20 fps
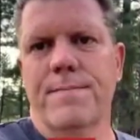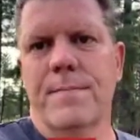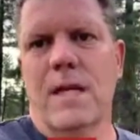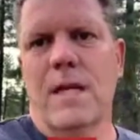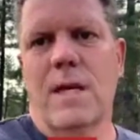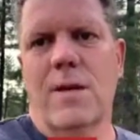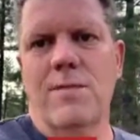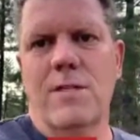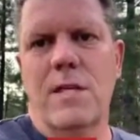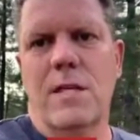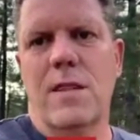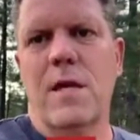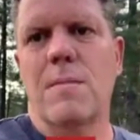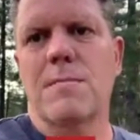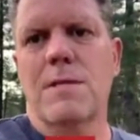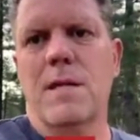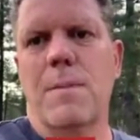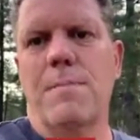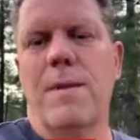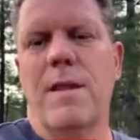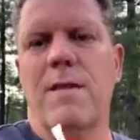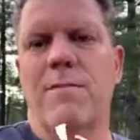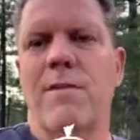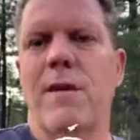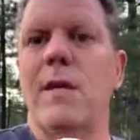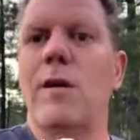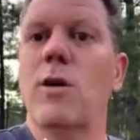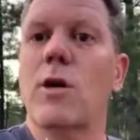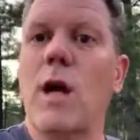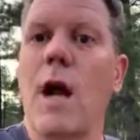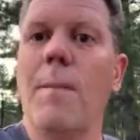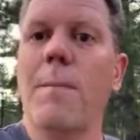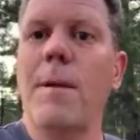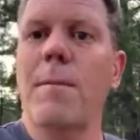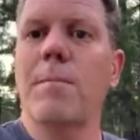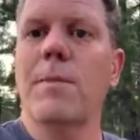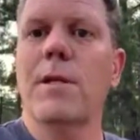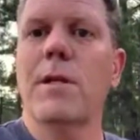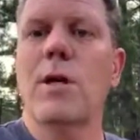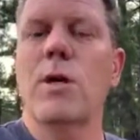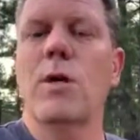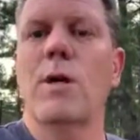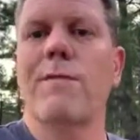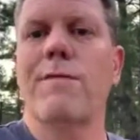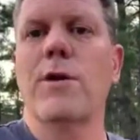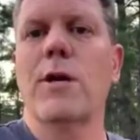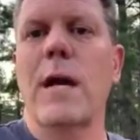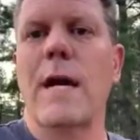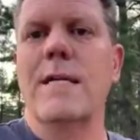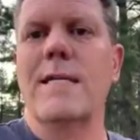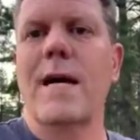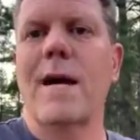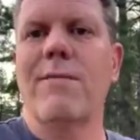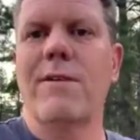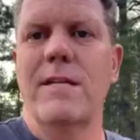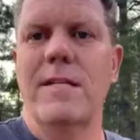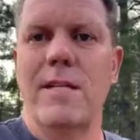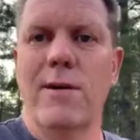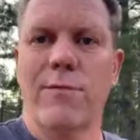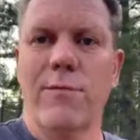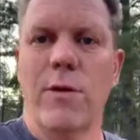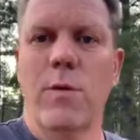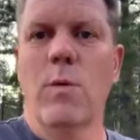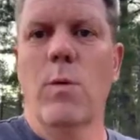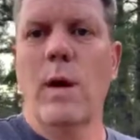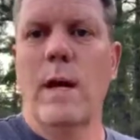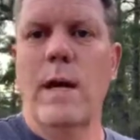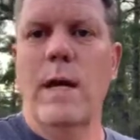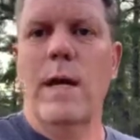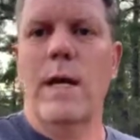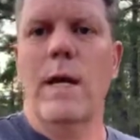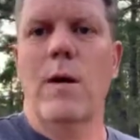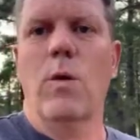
give us a thumbs up on the video, comment below if you guys have a different way,